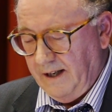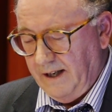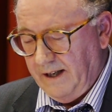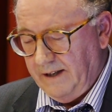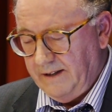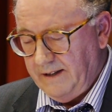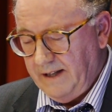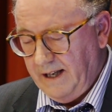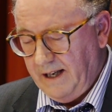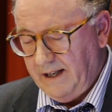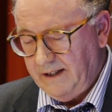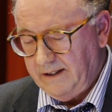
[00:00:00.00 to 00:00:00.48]

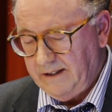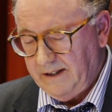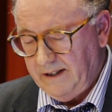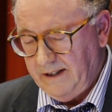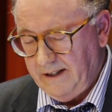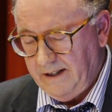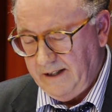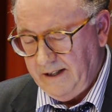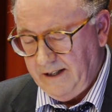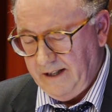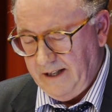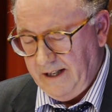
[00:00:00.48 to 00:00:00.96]
And that
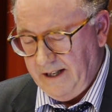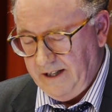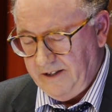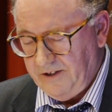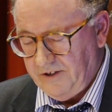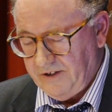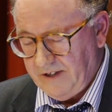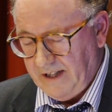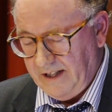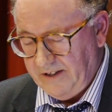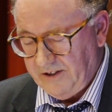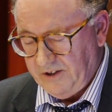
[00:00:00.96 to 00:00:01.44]

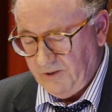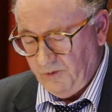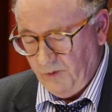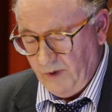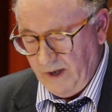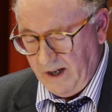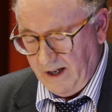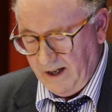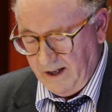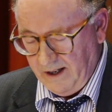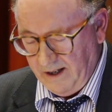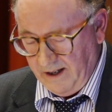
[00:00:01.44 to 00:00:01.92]
is, as it
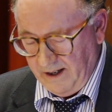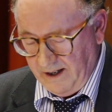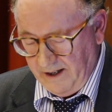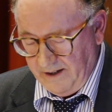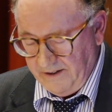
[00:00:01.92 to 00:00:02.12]
were,